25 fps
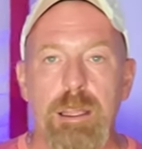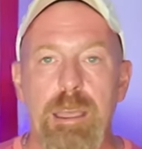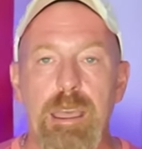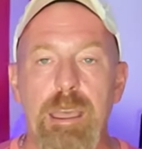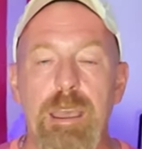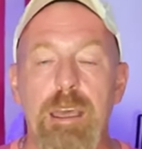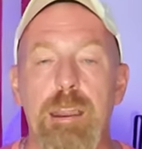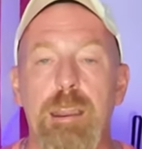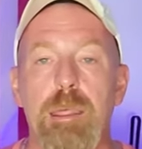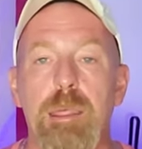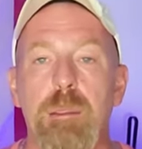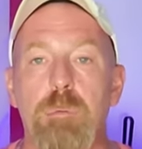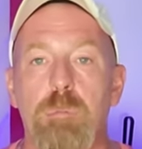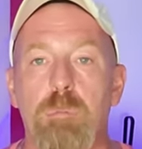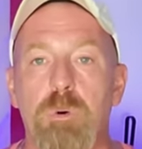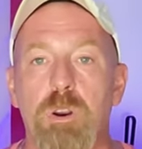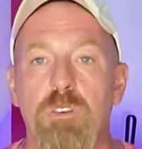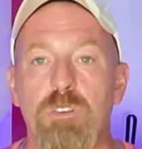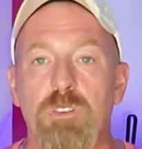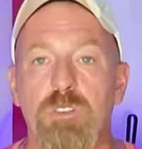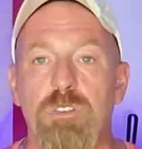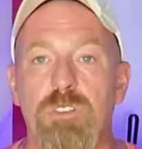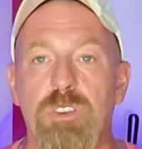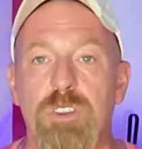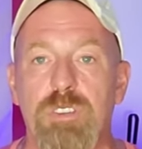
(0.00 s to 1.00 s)
in an
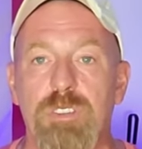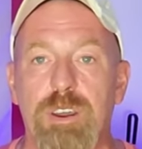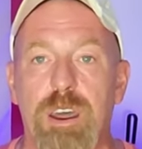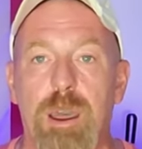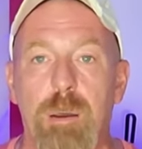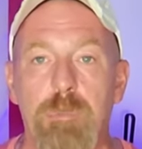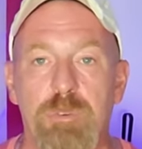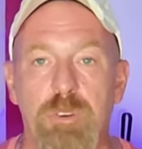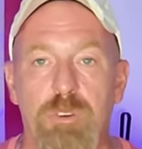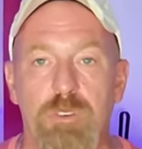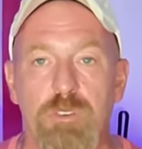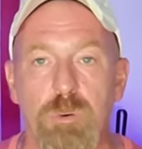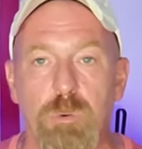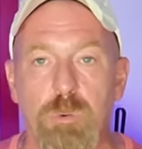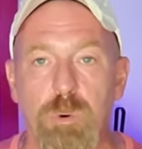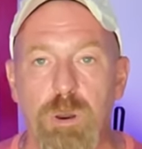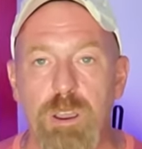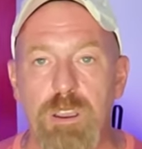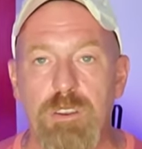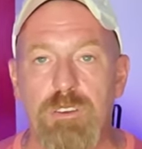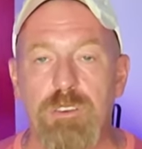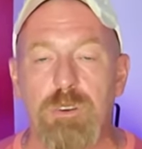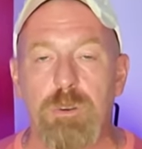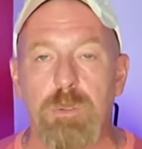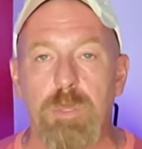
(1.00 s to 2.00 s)
emergency type
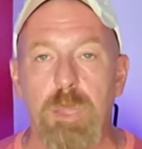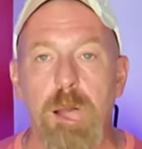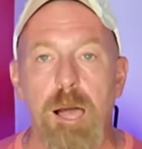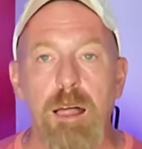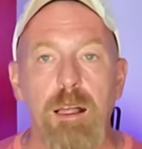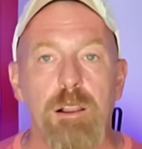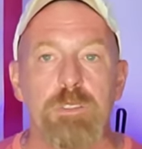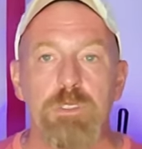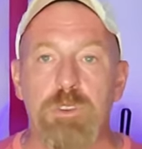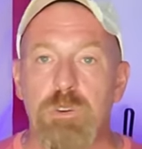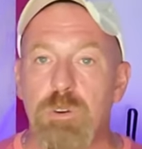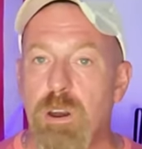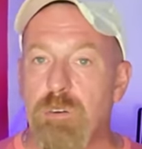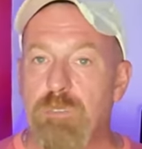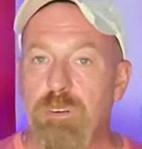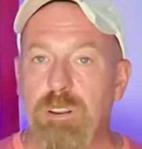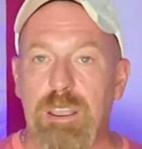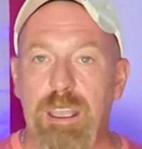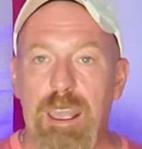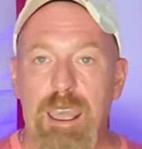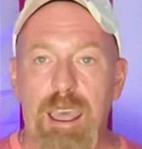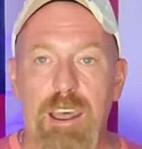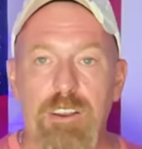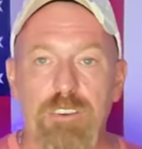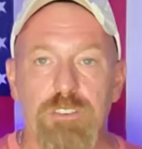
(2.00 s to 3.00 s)
situation? Do you have a
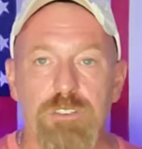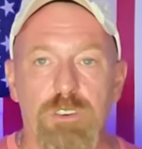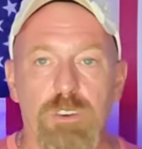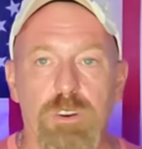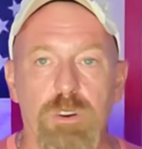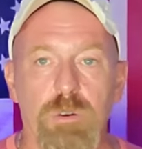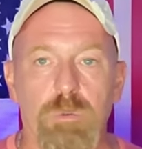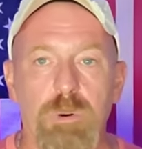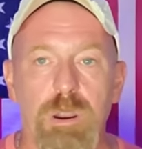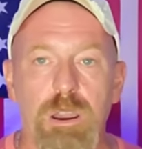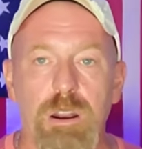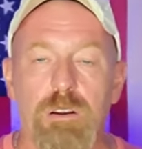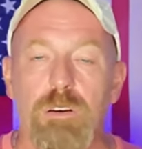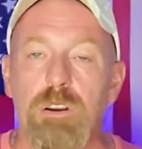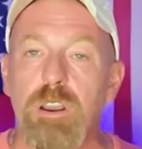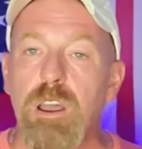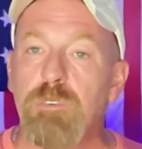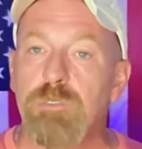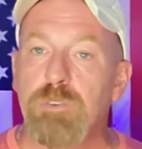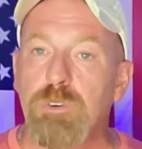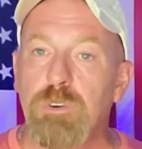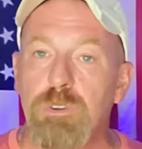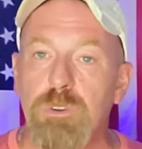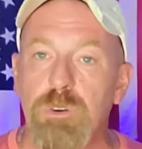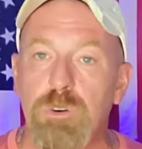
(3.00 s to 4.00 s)
gas generator?
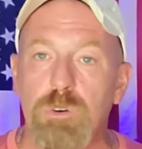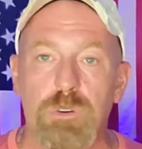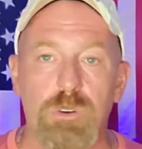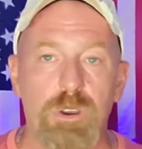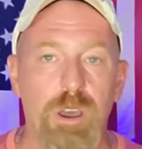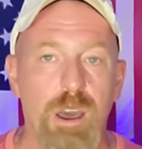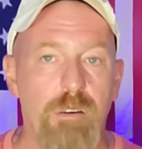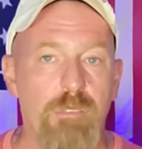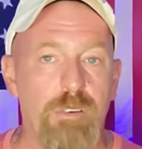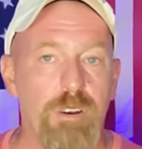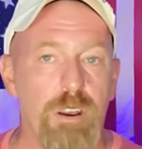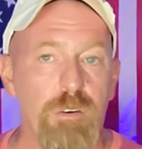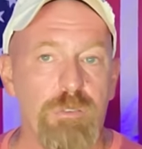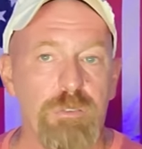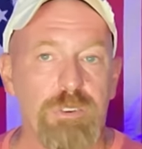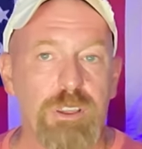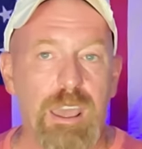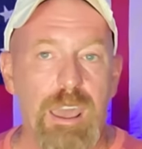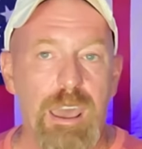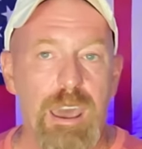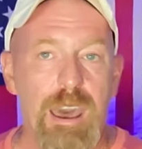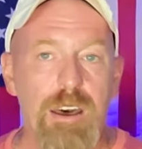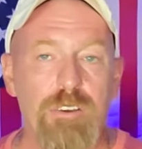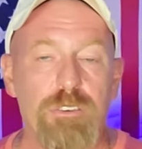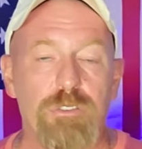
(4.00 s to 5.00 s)
If you do, do you have enough
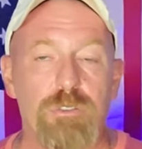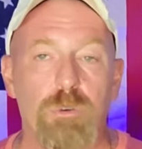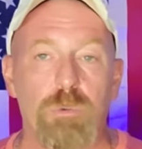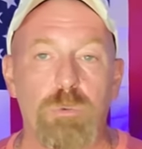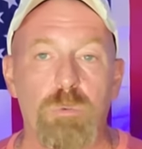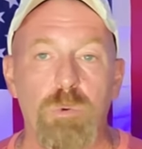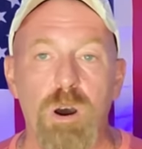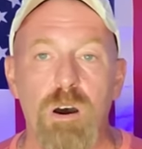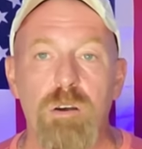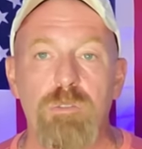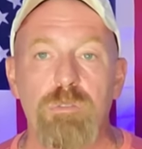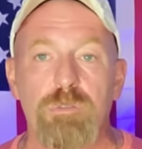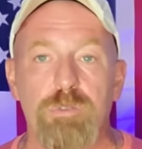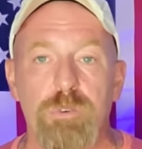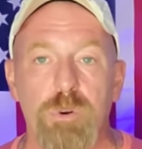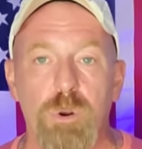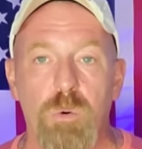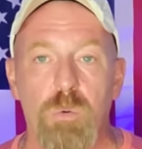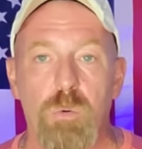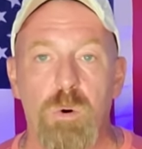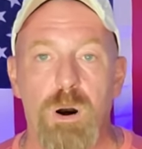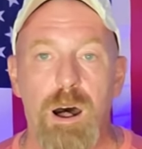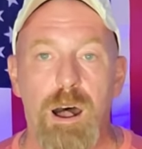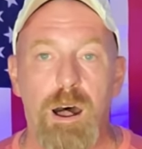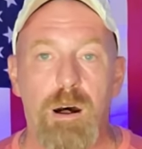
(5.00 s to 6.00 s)
gas to run for a
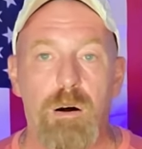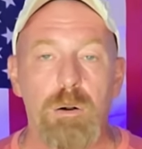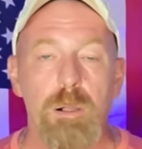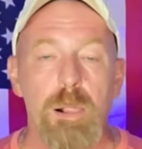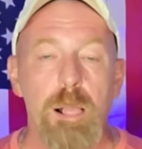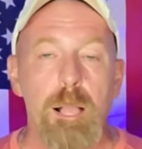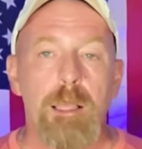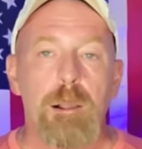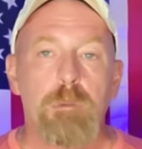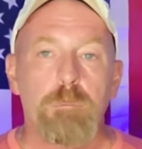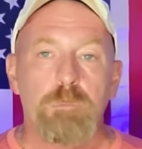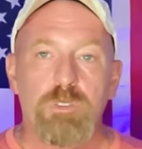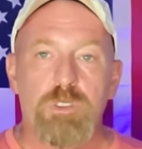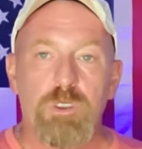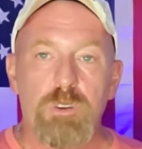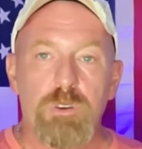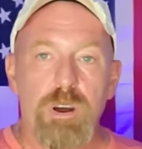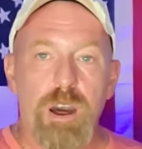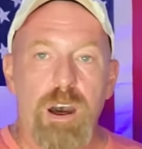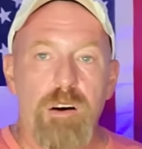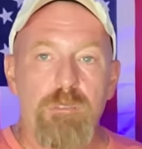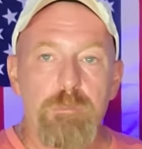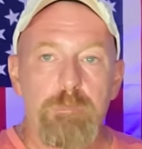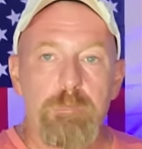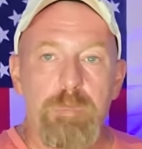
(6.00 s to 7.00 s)
while? Do you
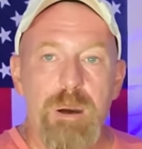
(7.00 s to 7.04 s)
have